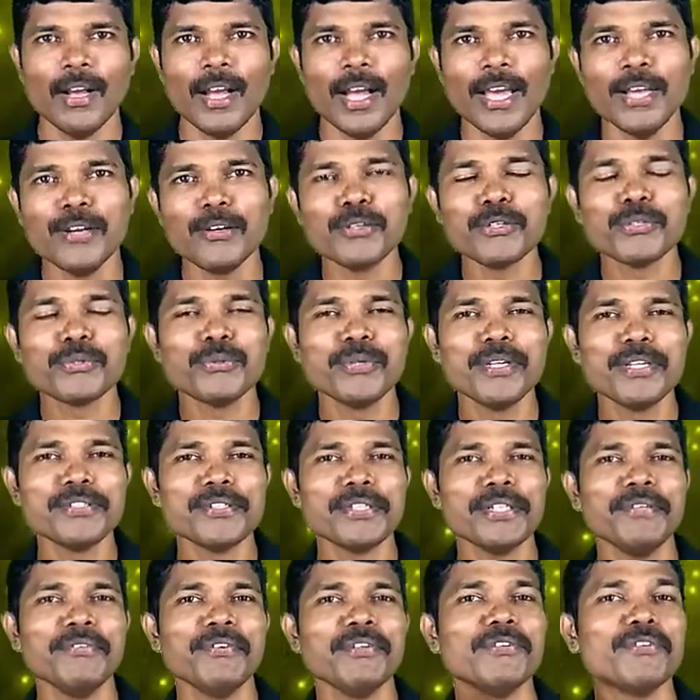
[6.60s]
Hello students
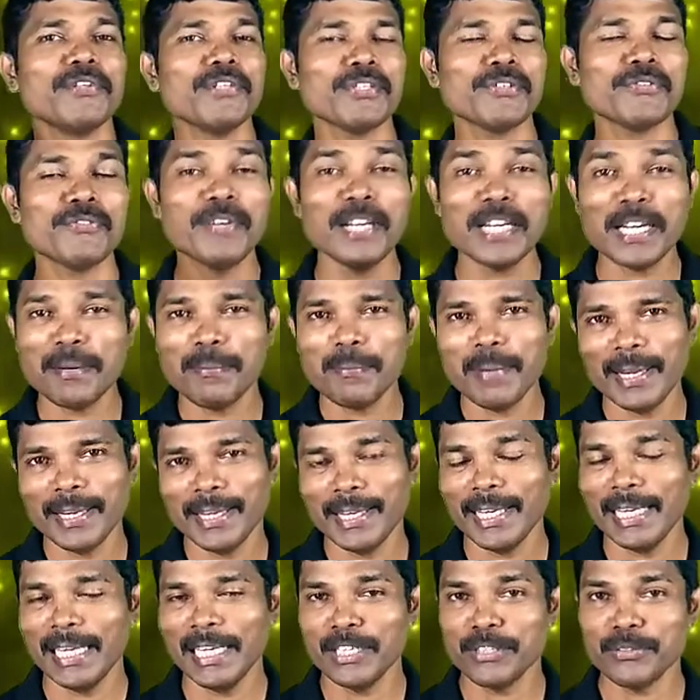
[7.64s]
and viewers, welcome back
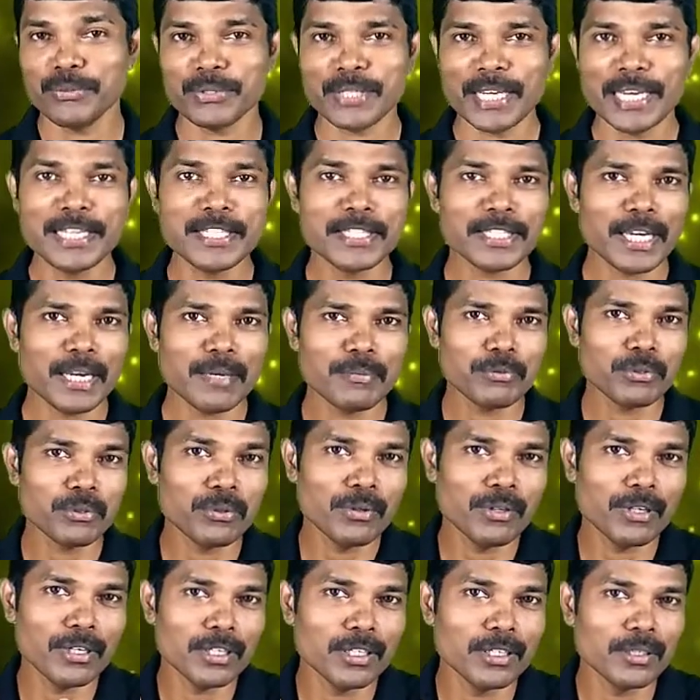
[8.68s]
again to Science
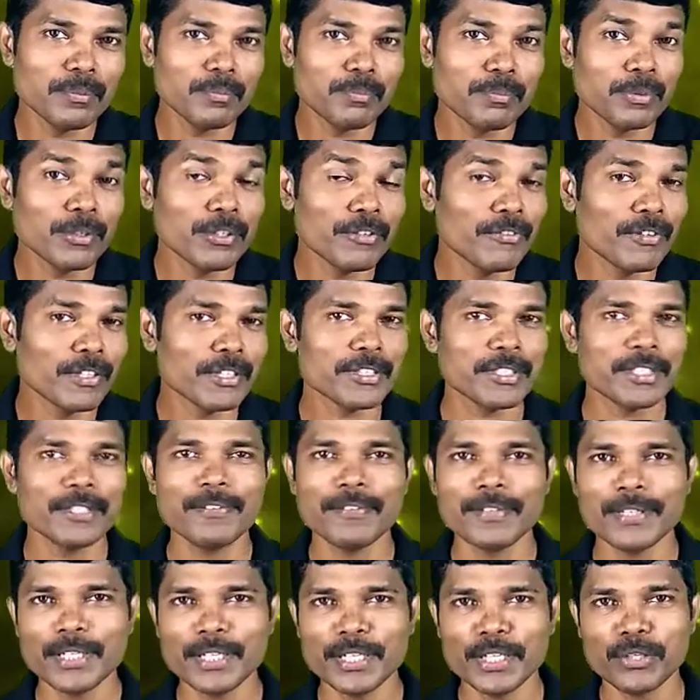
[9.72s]
Capsule, a perfect
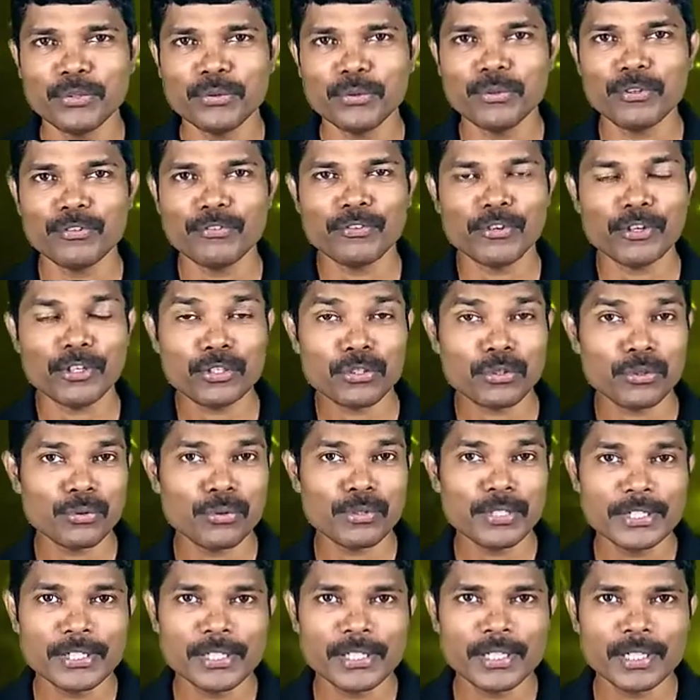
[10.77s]
self-learning tool for school
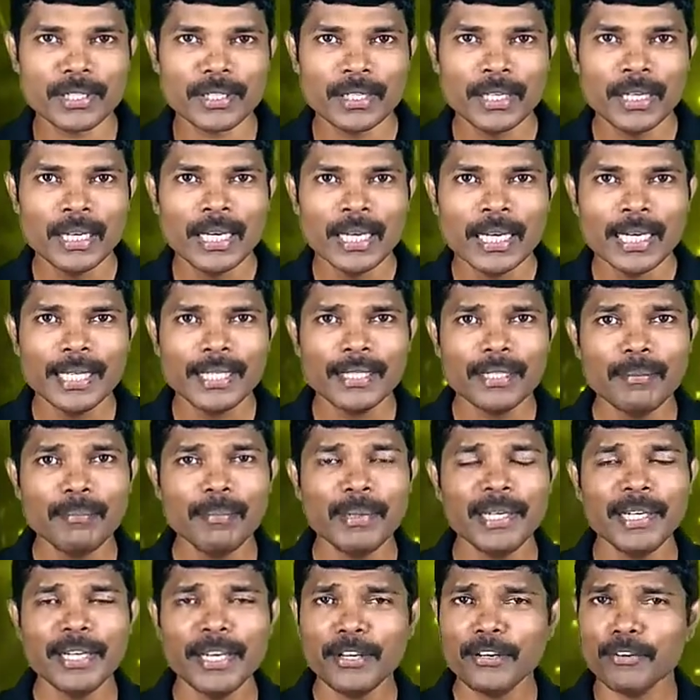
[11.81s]
children. In the
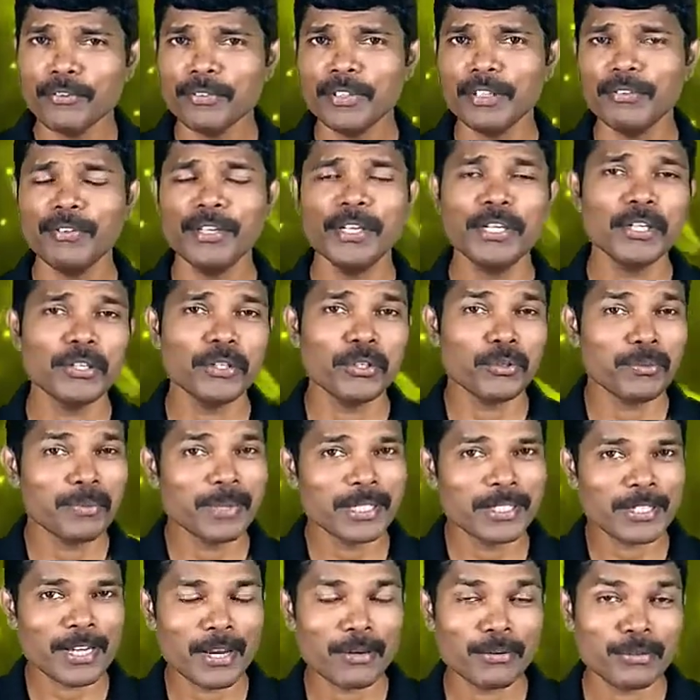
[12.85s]
beginning of the video, you
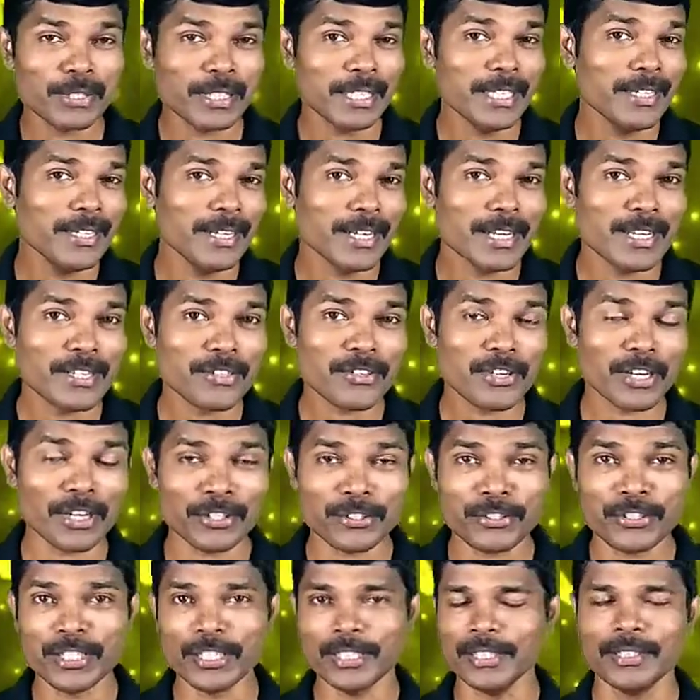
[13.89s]
must have seen a
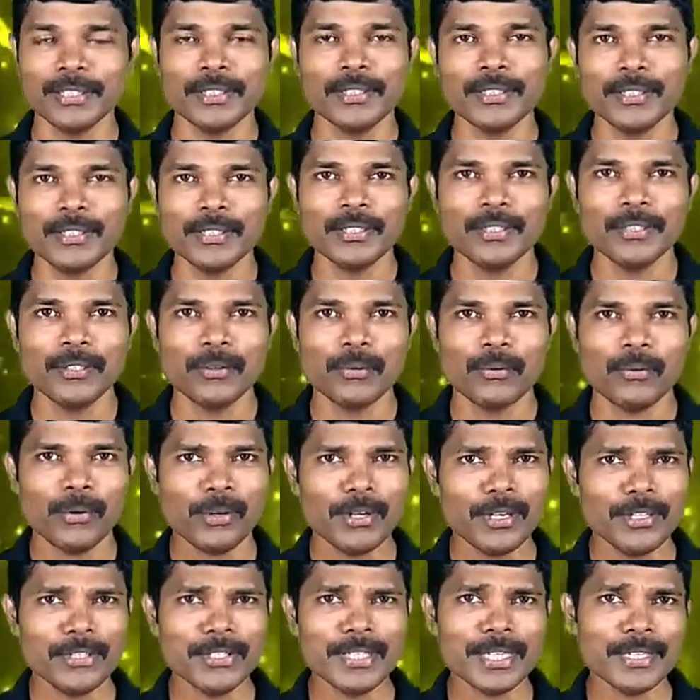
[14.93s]
structure.
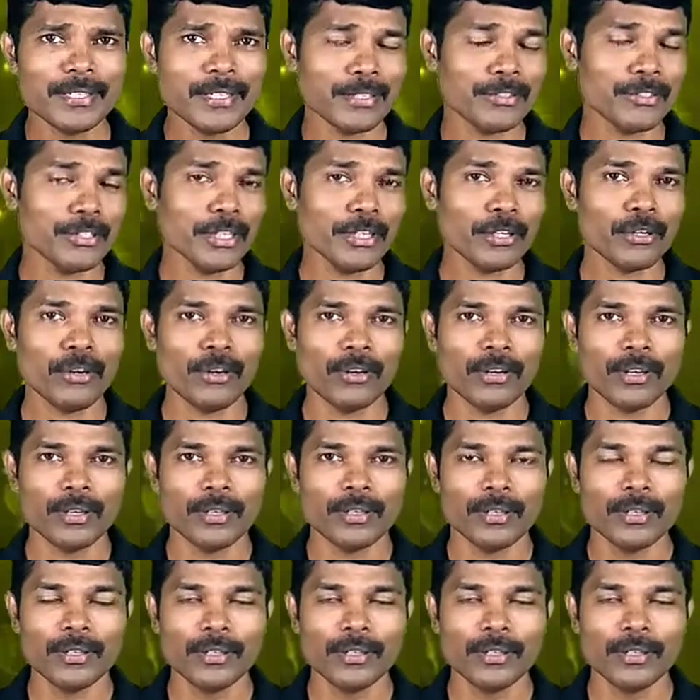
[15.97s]
What is that structure called?